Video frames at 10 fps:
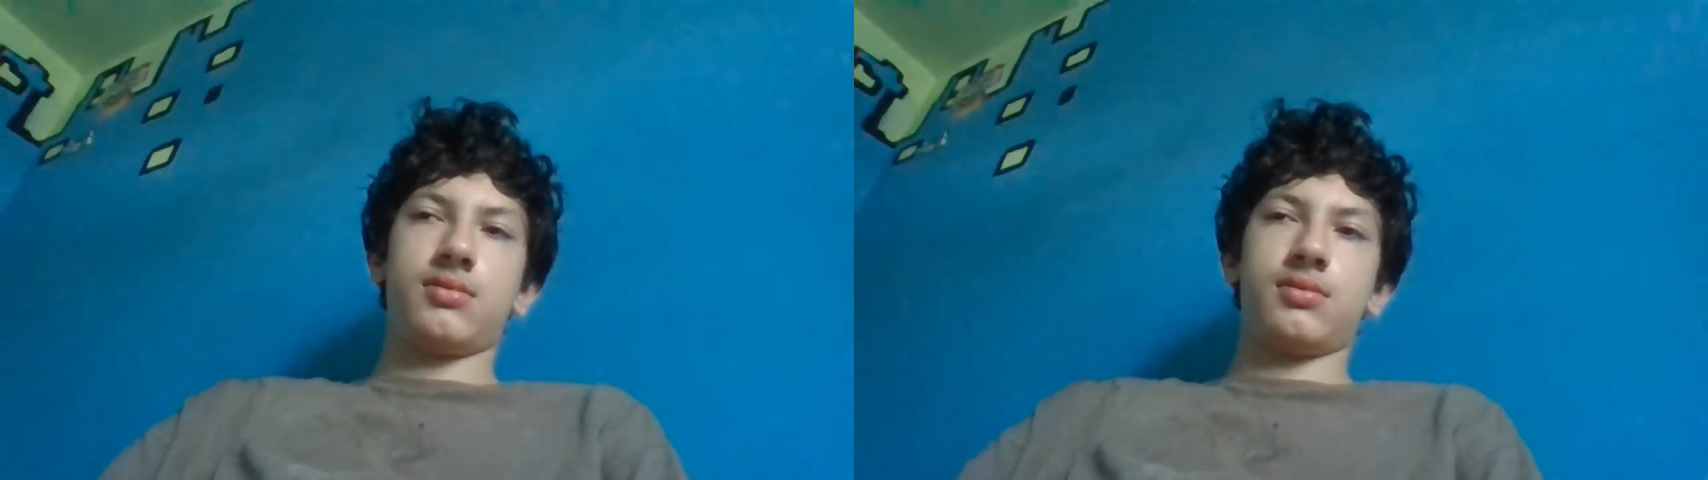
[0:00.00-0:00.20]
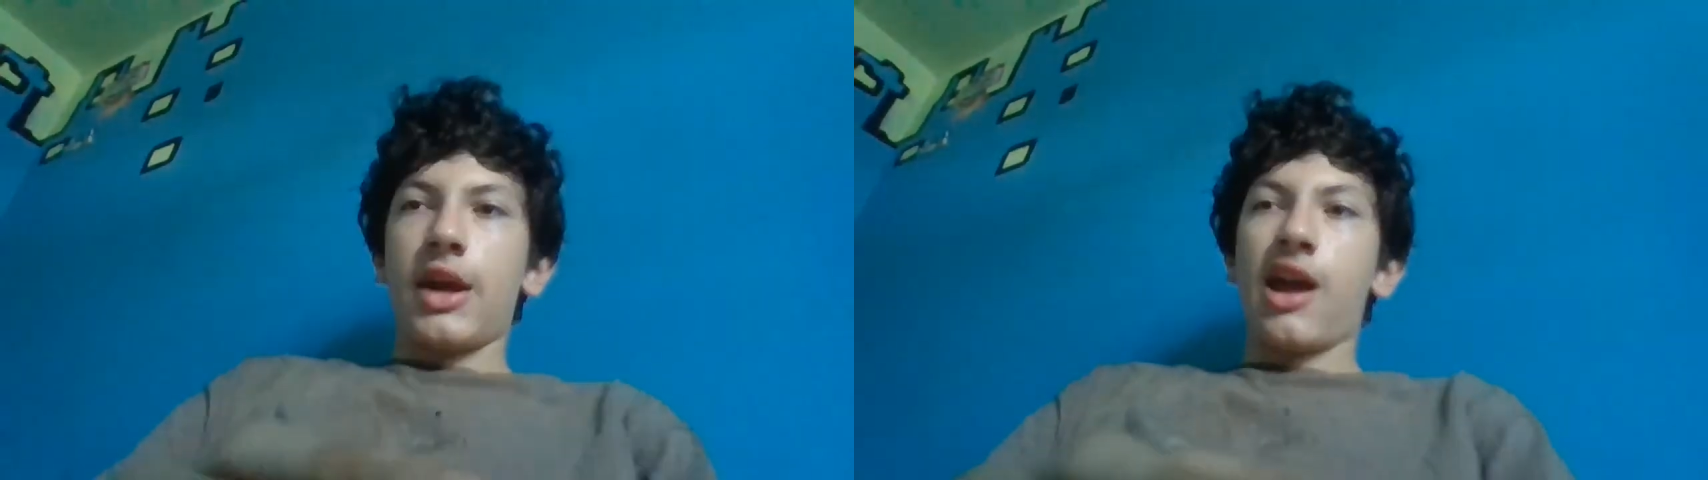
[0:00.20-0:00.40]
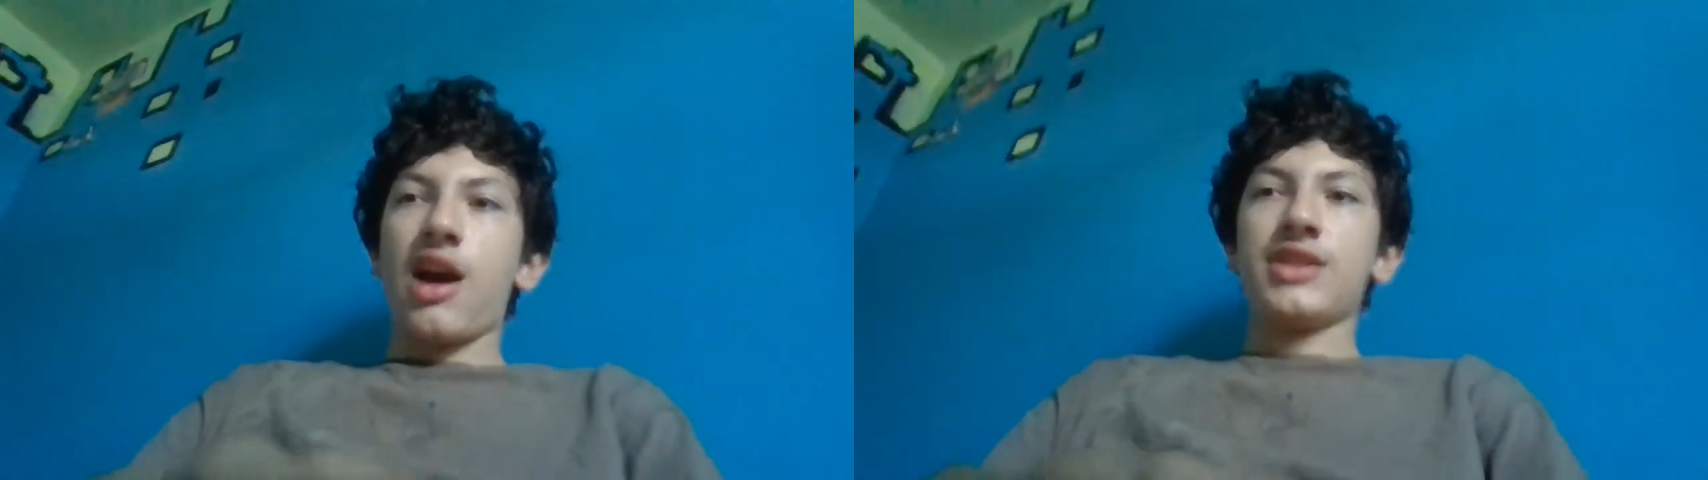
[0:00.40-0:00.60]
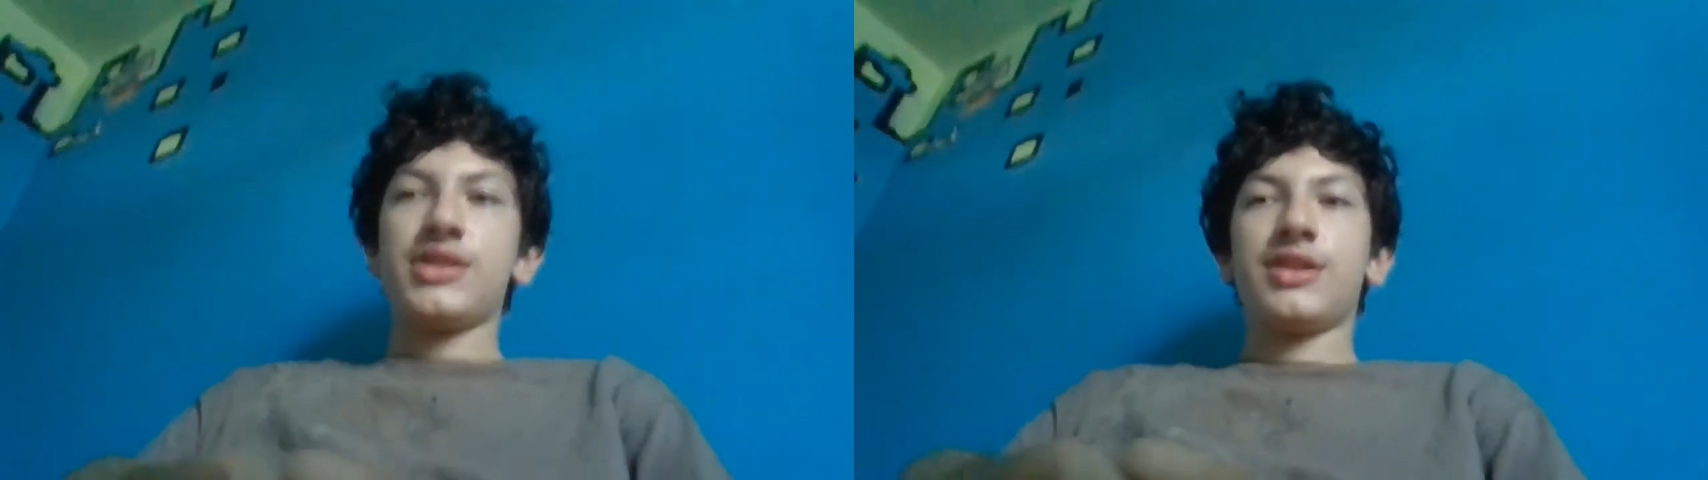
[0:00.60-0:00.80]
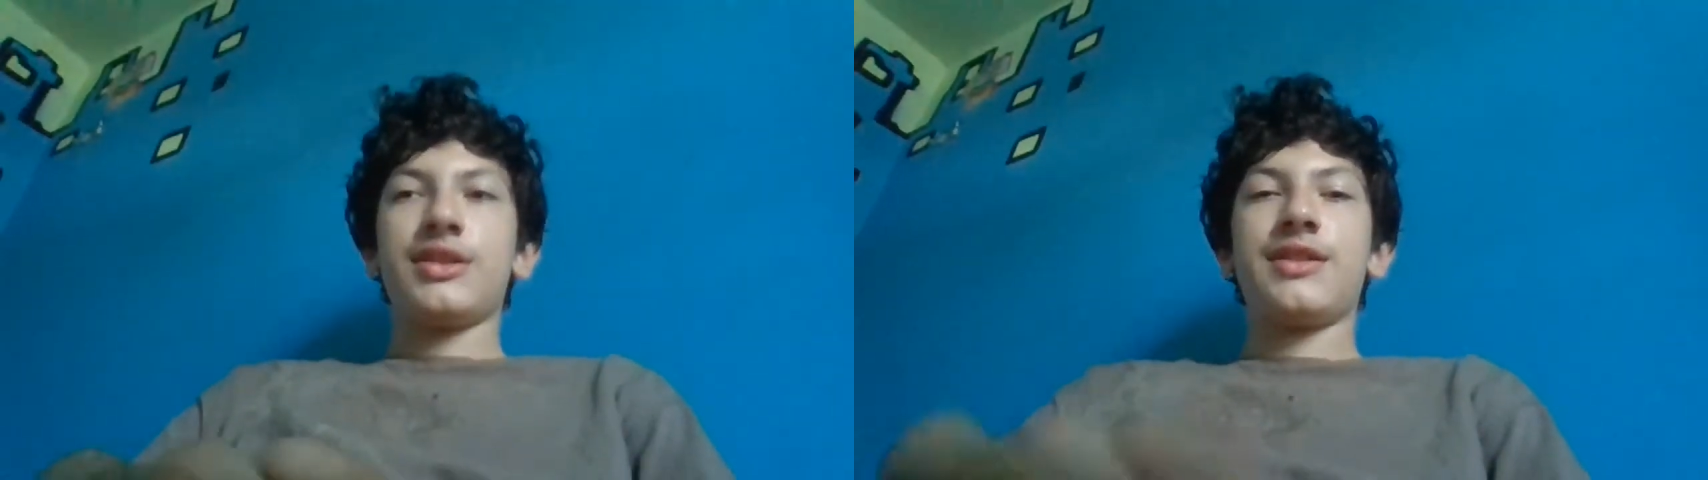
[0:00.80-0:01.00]

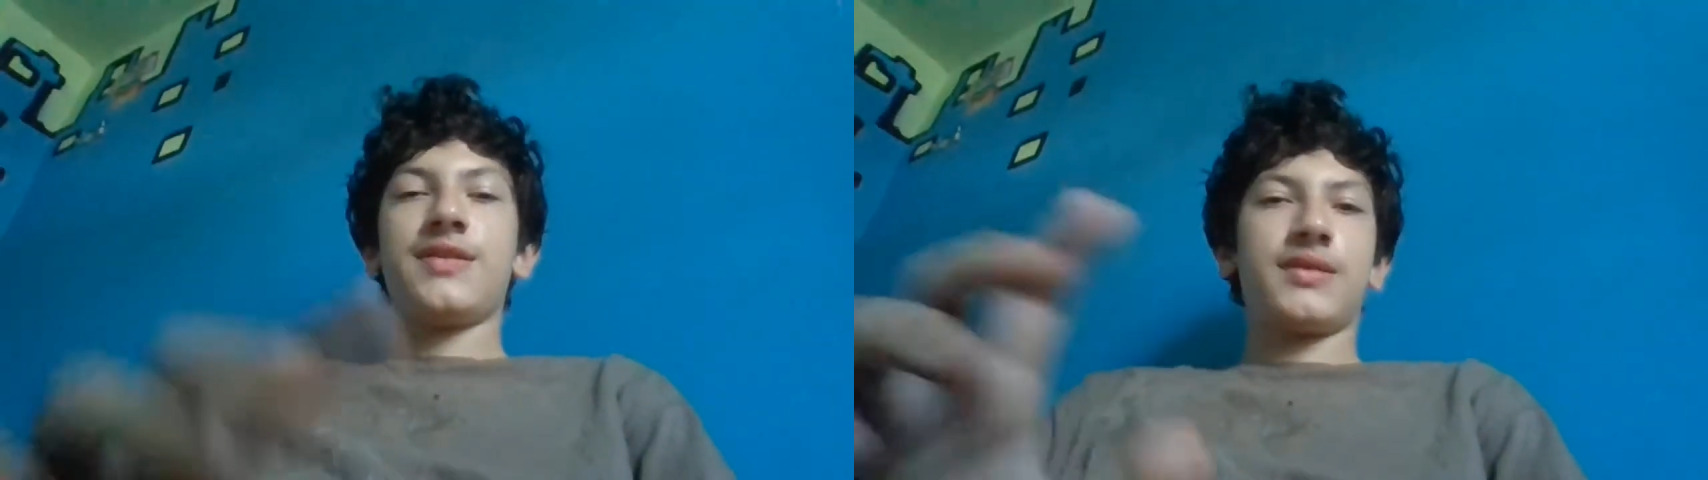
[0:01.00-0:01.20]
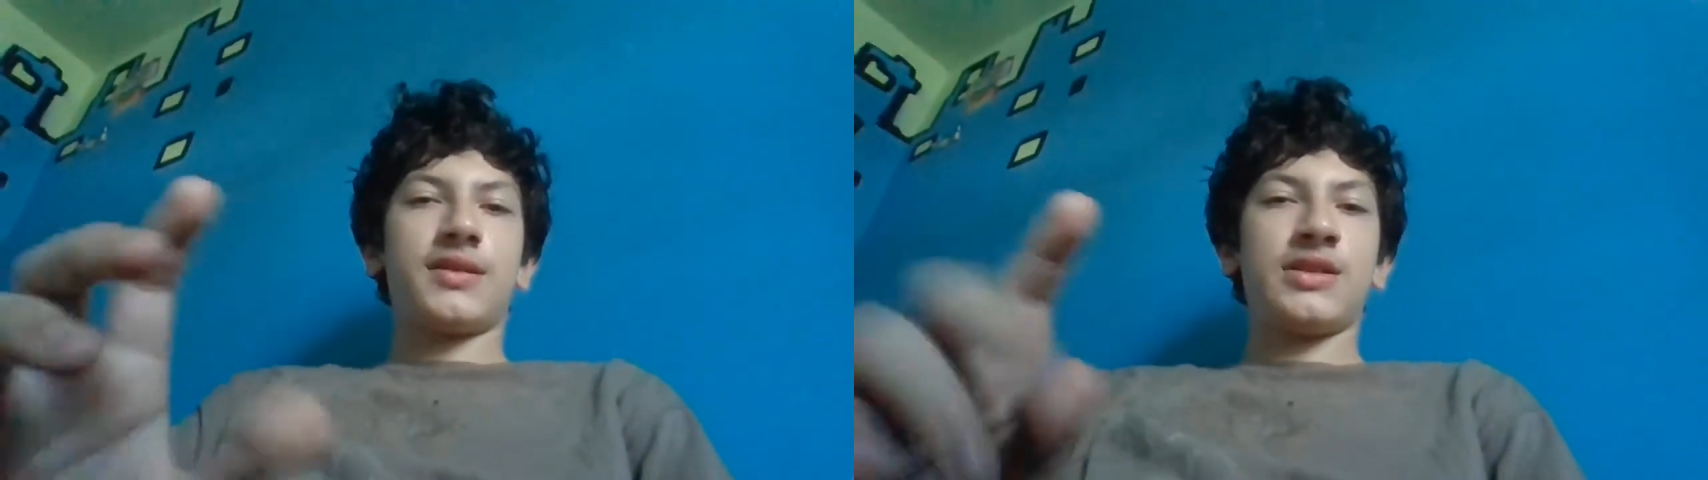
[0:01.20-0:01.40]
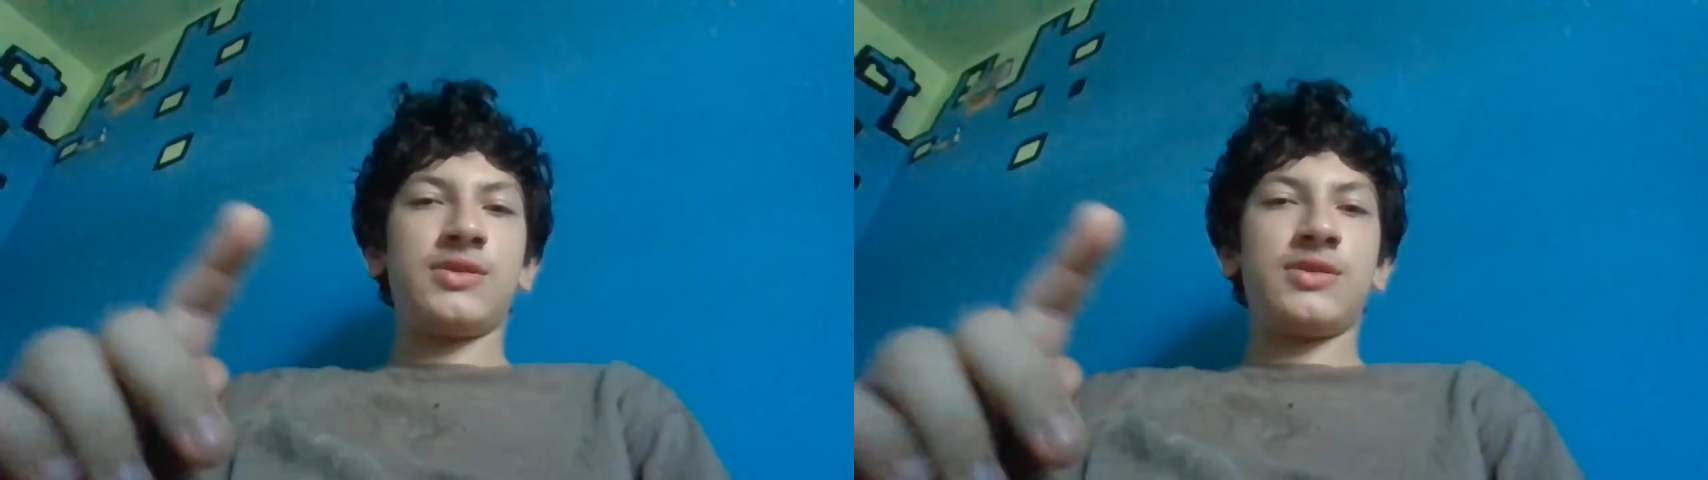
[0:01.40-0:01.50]
Honestly, because